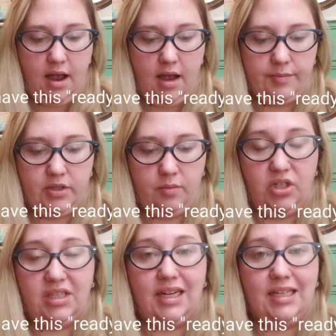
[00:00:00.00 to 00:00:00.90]
So I'm
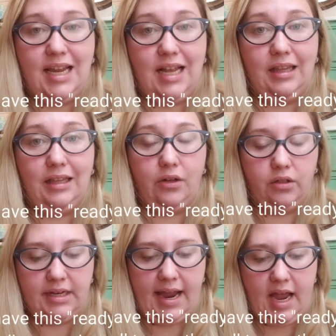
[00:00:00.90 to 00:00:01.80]
just going to take a little
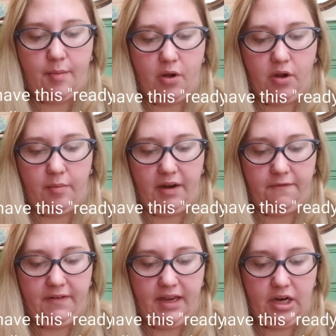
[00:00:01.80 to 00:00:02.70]
dab on my
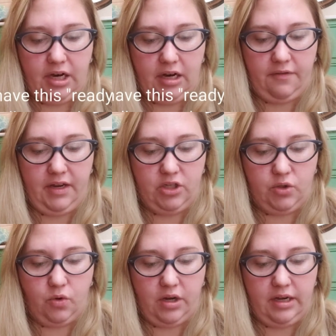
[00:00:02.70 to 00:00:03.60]
finger of
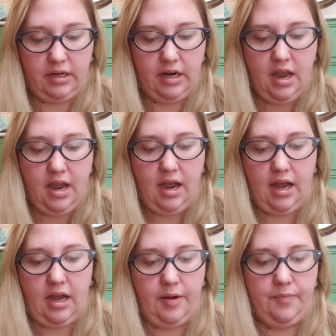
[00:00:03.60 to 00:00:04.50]
each one,
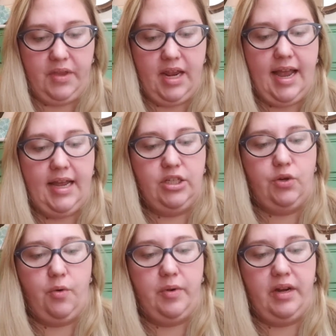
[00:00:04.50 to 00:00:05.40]
and as
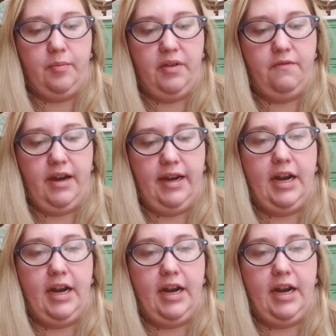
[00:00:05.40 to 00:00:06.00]
you open it, be very